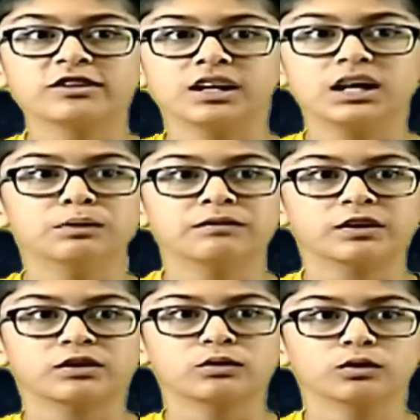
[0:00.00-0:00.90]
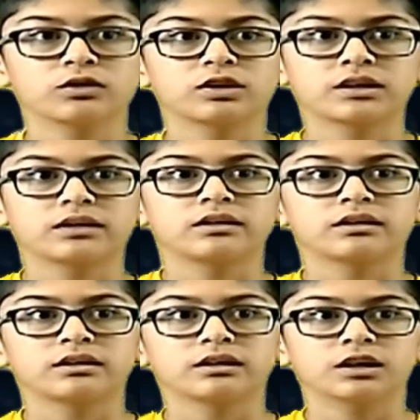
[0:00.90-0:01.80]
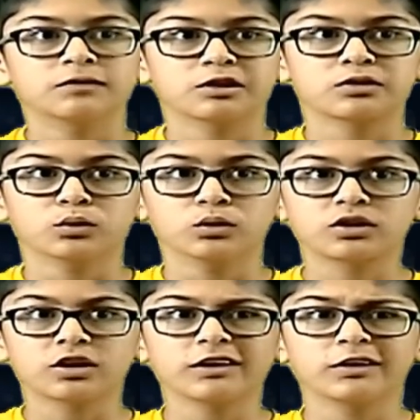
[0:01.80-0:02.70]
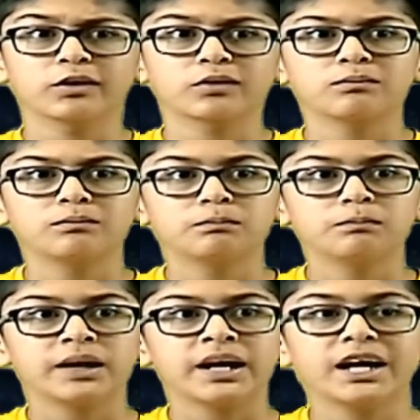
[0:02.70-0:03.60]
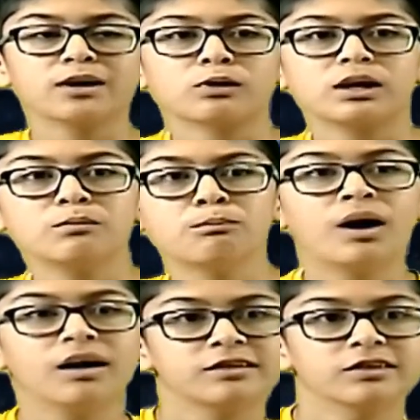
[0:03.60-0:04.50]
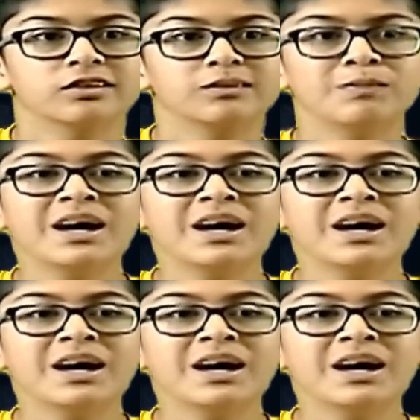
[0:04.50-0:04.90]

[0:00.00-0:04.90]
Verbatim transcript: is the name of our school's of our school's gardener? Harry Potter.